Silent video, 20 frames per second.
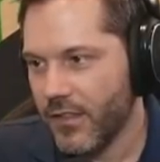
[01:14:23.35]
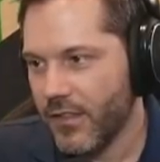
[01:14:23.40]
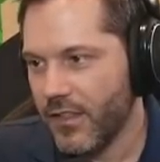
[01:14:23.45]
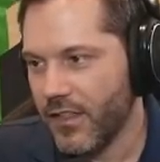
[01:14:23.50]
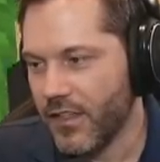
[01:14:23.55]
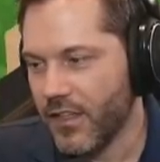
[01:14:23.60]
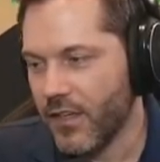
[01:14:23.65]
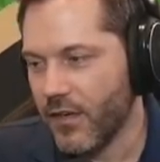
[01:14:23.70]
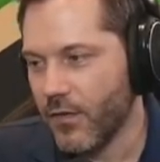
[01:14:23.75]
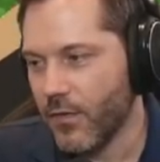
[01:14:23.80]

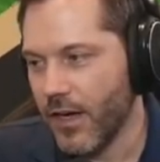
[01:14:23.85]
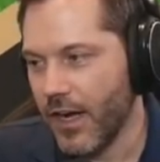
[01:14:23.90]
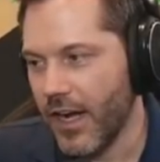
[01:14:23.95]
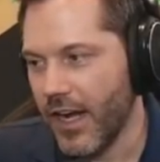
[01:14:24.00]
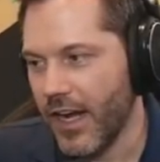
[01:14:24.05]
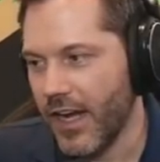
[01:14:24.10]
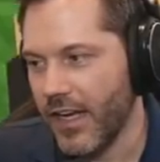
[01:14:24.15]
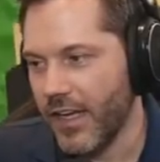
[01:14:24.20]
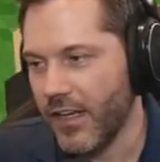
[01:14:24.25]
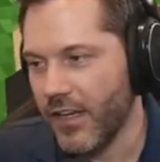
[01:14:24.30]
You're
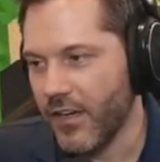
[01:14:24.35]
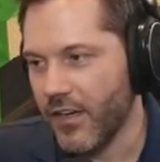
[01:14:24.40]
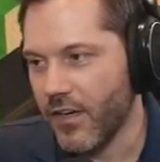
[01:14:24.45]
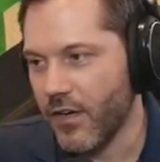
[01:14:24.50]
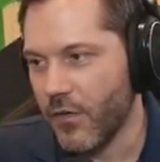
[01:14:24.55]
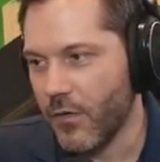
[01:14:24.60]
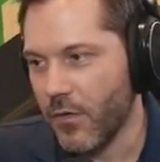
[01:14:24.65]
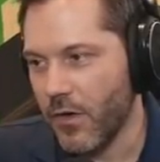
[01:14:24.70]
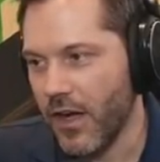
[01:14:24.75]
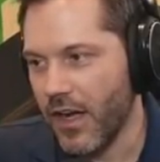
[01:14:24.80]
great. You're
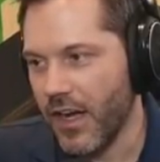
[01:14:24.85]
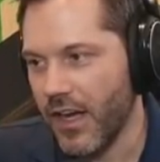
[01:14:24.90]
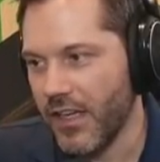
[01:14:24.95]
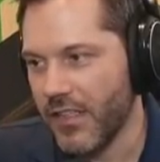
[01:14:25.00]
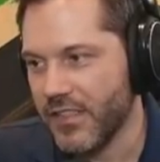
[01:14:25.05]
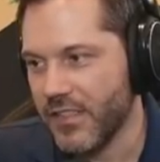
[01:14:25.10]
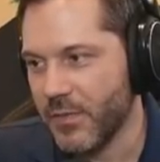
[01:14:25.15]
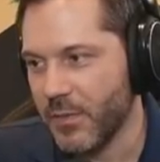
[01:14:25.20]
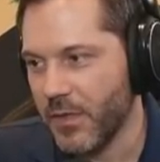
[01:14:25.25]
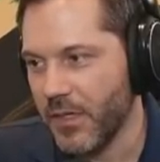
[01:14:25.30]

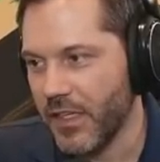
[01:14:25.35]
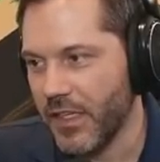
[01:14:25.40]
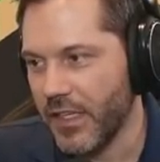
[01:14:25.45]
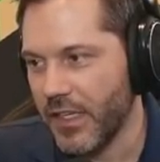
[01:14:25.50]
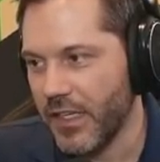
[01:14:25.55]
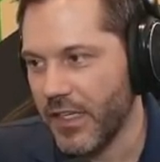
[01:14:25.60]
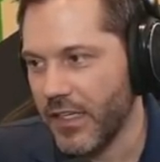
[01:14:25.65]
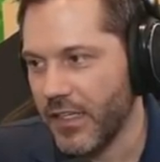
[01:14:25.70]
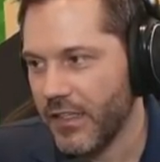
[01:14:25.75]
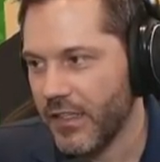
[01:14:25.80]
great,
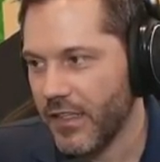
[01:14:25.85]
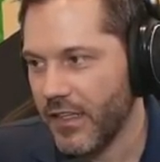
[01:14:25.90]
sweetie.